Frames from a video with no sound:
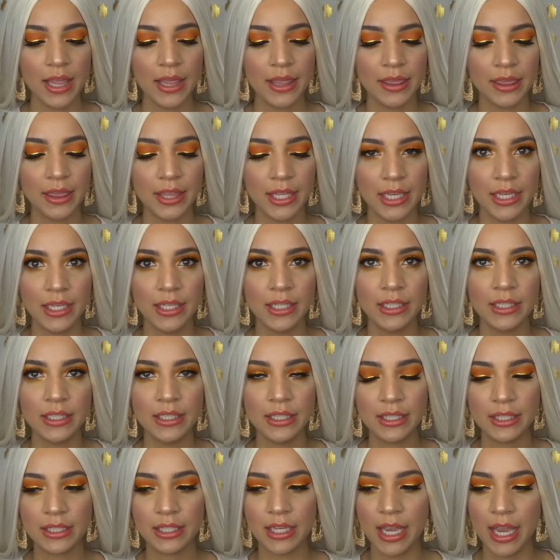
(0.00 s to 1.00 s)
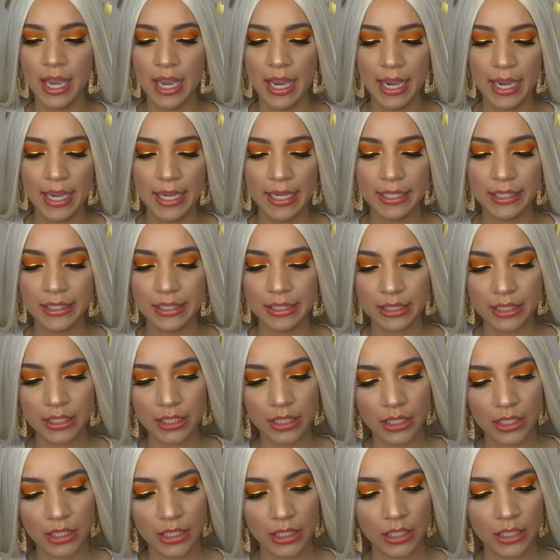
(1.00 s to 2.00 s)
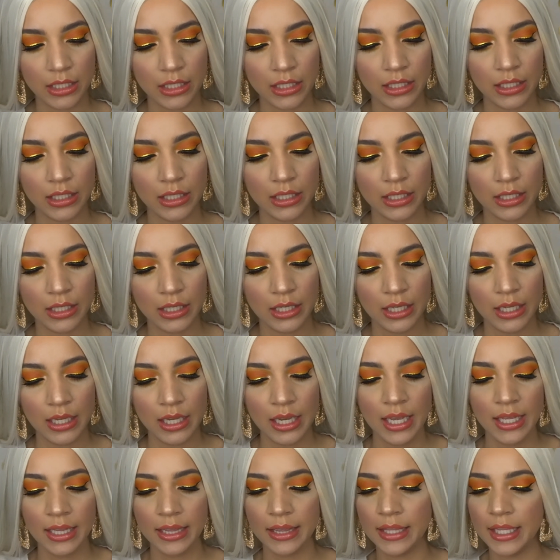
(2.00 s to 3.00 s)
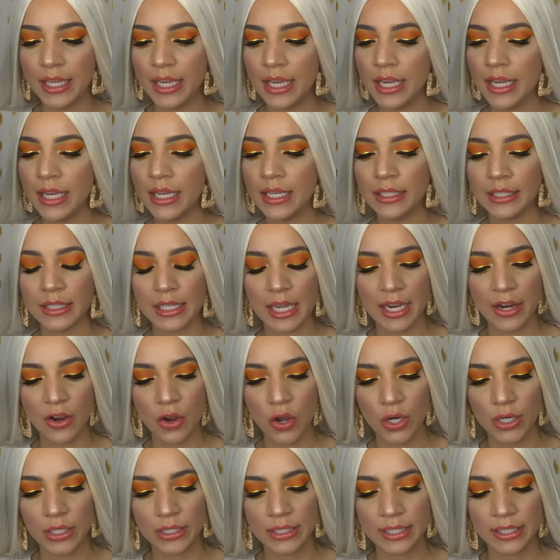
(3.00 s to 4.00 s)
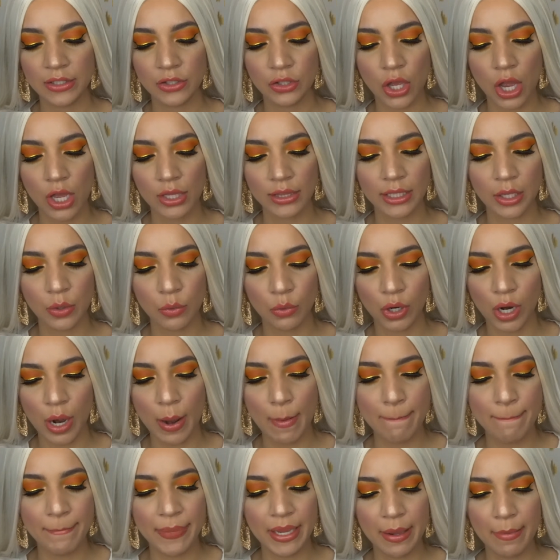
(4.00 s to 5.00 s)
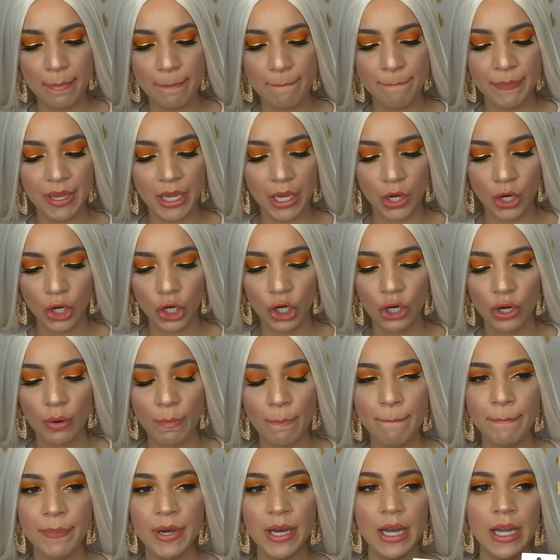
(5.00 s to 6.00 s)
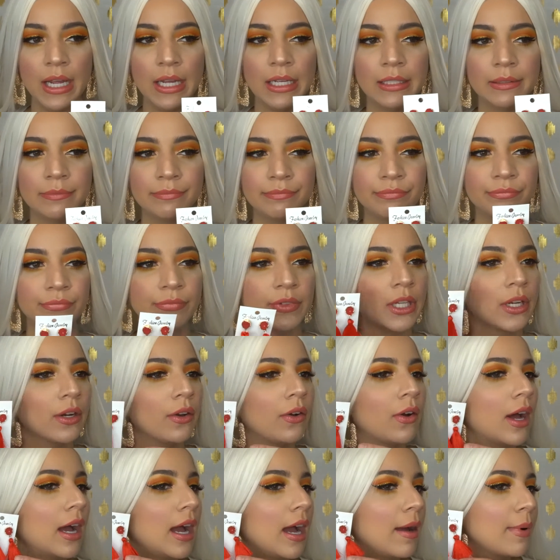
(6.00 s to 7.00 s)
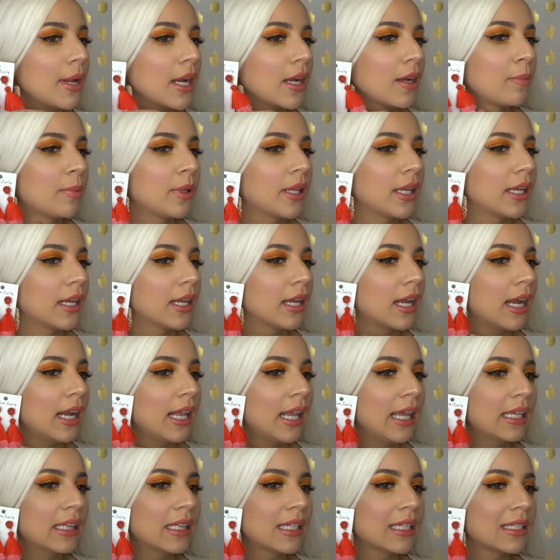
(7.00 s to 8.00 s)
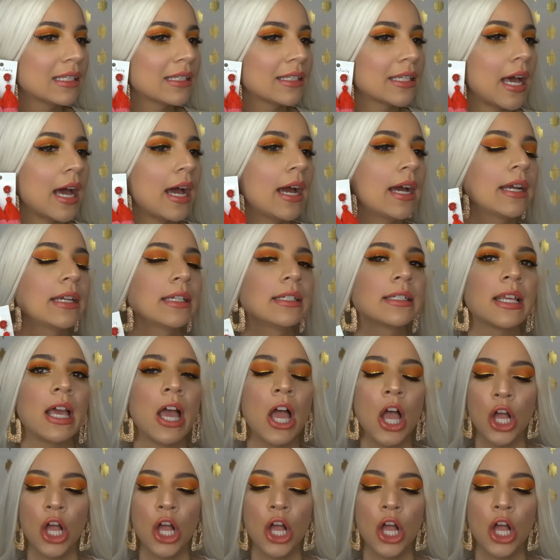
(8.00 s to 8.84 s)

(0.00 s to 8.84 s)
these, and these I honestly thought they were a bit bigger, but you know, I'm not complaining. I like the size.